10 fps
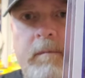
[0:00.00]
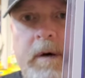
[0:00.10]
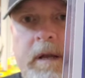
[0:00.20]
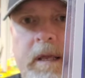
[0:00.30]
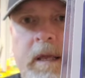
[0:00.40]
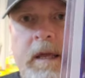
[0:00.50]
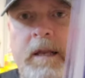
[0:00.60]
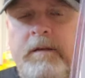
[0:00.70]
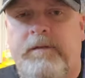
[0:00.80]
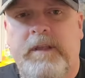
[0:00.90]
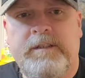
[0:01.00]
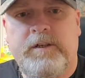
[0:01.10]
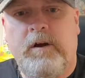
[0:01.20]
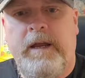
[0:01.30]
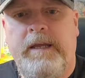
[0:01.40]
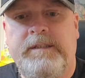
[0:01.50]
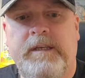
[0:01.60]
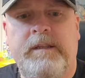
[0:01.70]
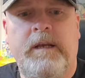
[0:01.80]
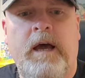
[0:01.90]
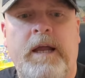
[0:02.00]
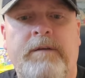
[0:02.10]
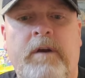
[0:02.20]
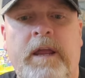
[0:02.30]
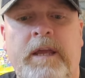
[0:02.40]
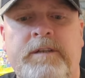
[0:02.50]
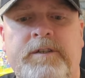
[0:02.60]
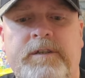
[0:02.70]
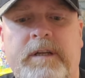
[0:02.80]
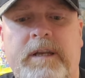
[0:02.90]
but again, if this grades in the 9 range,